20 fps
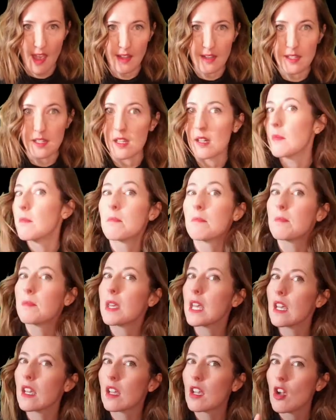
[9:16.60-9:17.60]
And a
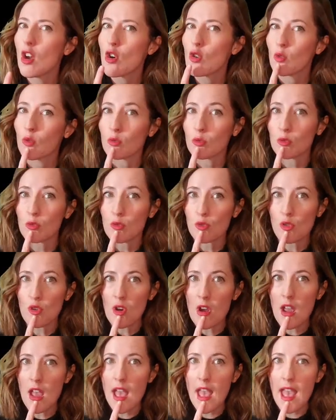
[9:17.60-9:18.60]
big
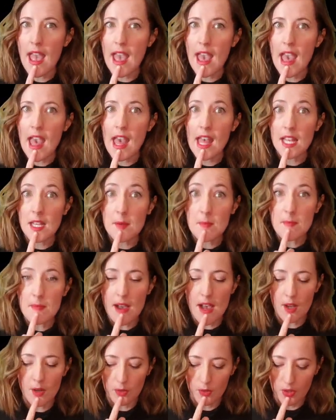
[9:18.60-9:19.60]
red
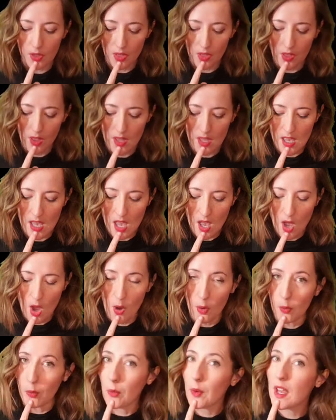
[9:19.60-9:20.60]
mouth
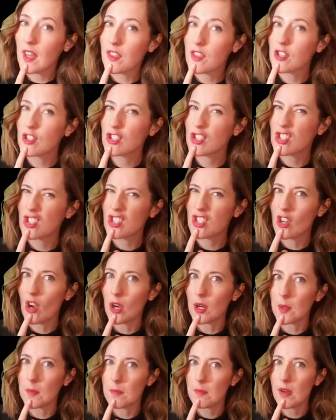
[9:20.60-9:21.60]
with
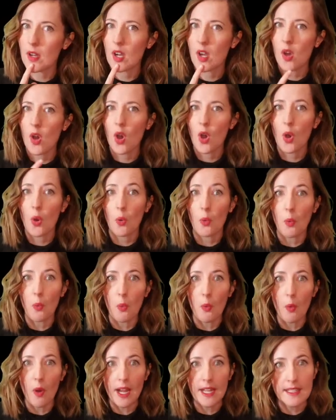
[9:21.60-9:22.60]
sharp
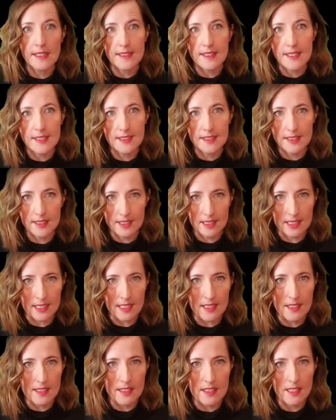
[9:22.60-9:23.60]
white
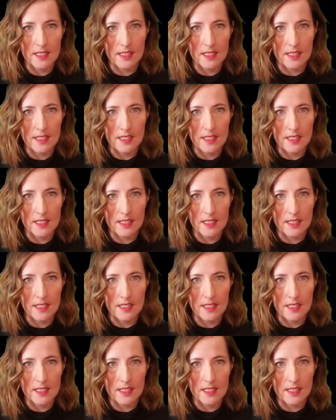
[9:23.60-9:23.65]
teeth.